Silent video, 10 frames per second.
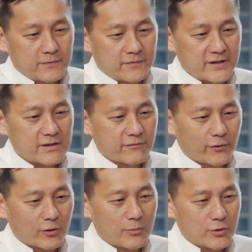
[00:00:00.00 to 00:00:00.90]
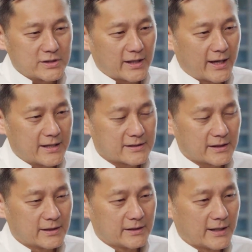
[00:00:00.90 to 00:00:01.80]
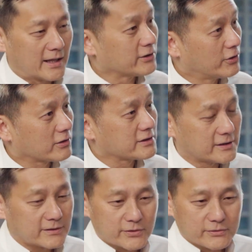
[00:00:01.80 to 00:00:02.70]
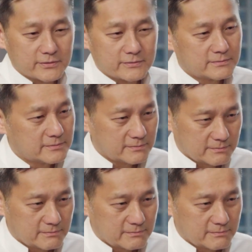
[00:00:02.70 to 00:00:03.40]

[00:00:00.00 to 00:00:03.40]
First and foremost, as a young doctor, you